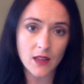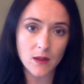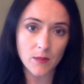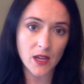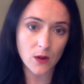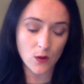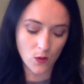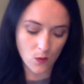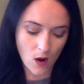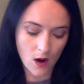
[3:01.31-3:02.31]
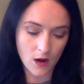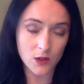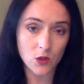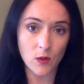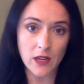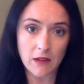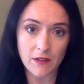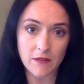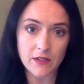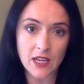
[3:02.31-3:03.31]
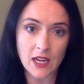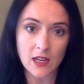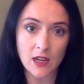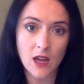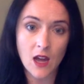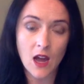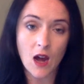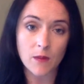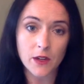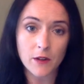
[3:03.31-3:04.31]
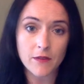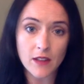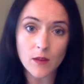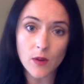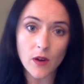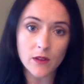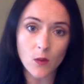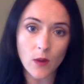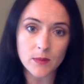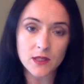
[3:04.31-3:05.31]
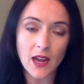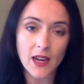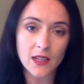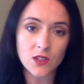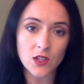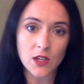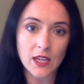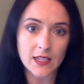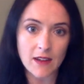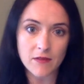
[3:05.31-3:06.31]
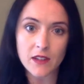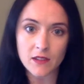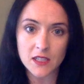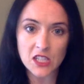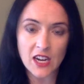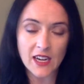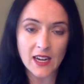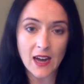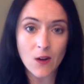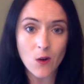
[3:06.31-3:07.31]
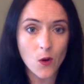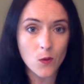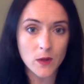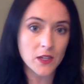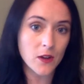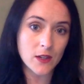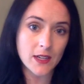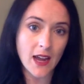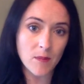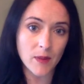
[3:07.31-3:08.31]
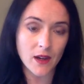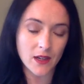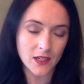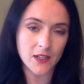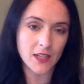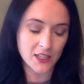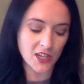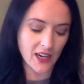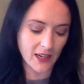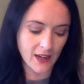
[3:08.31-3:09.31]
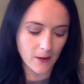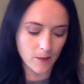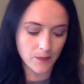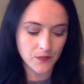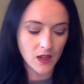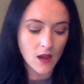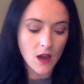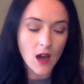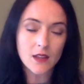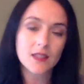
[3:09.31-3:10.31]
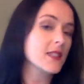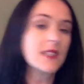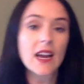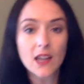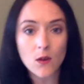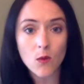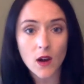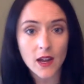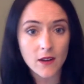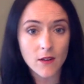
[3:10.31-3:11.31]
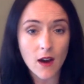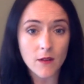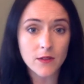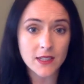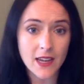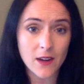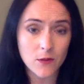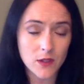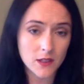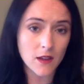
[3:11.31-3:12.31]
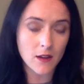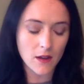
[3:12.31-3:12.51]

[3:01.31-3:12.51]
and the Pinot Noir 2015. They're available on the website, so you can definitely check it out, or when you go to Napa, you can check it out. The second one of the day was